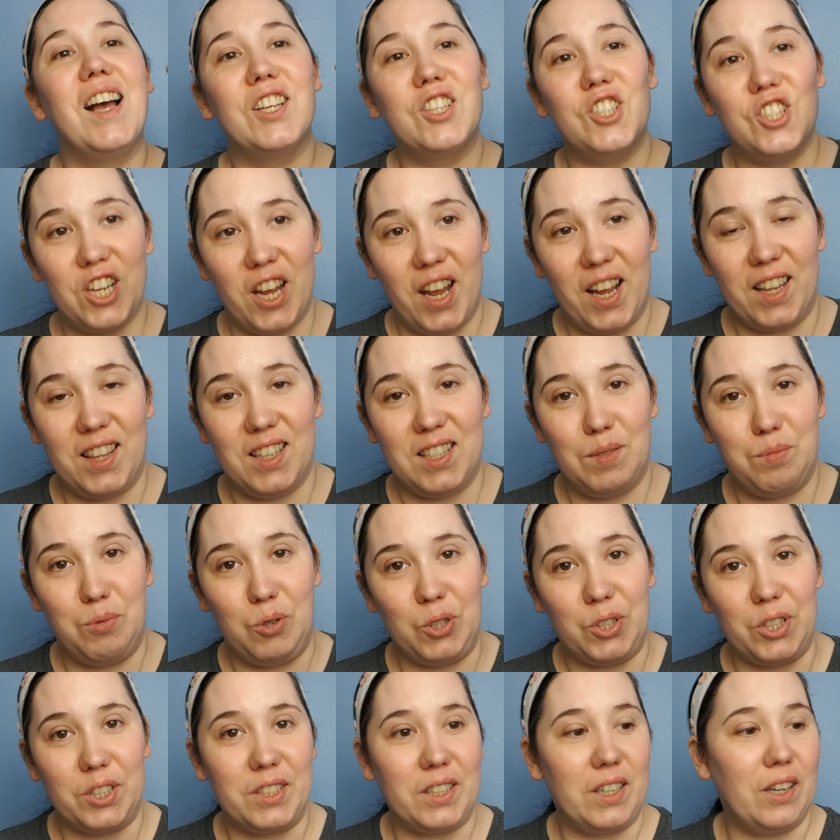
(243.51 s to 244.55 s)
check this
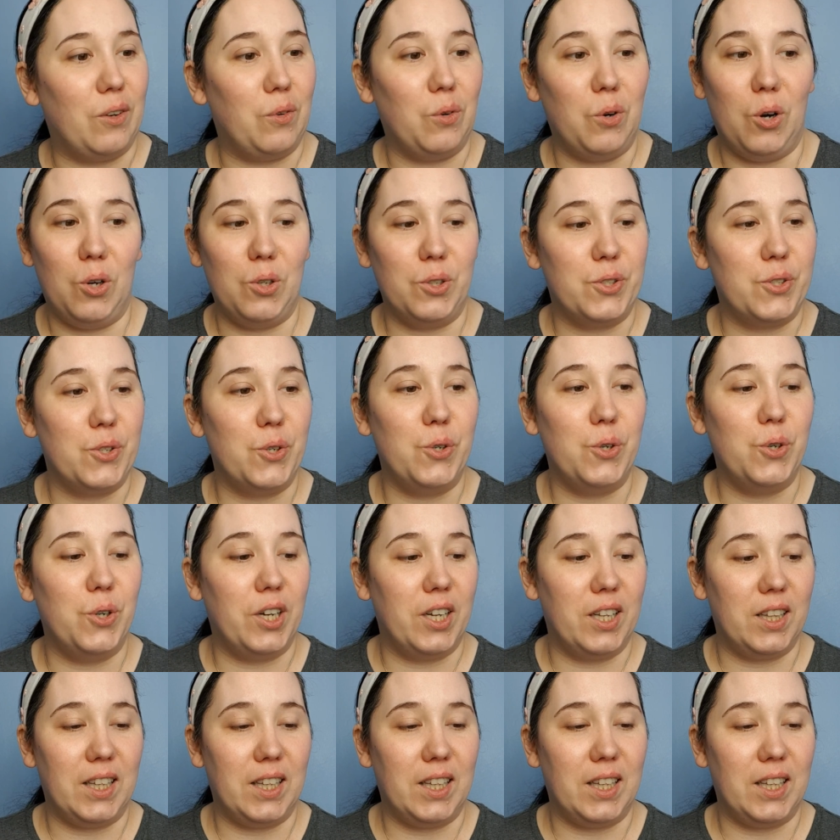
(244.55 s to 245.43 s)
product out also.